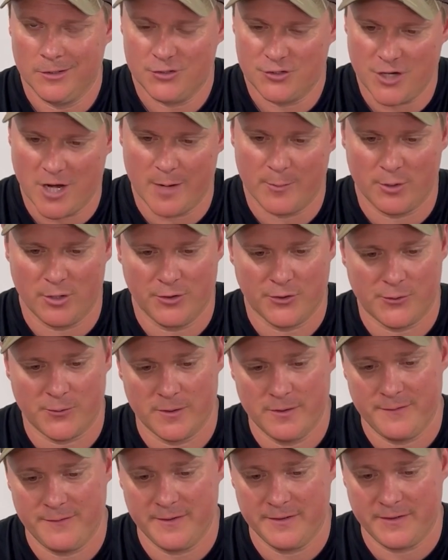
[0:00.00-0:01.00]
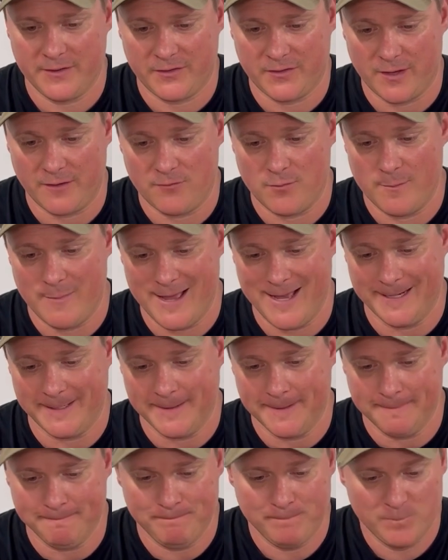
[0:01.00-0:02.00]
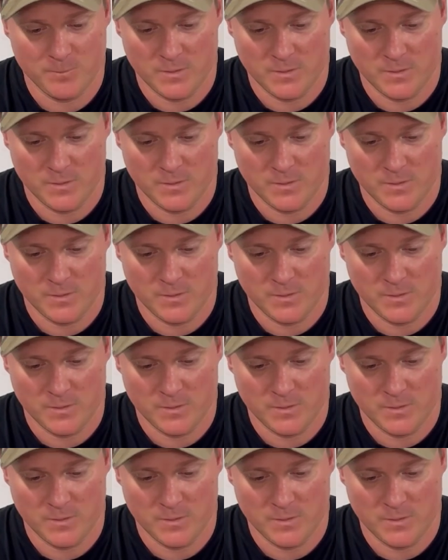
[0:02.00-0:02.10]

chamber in 357 Magnum.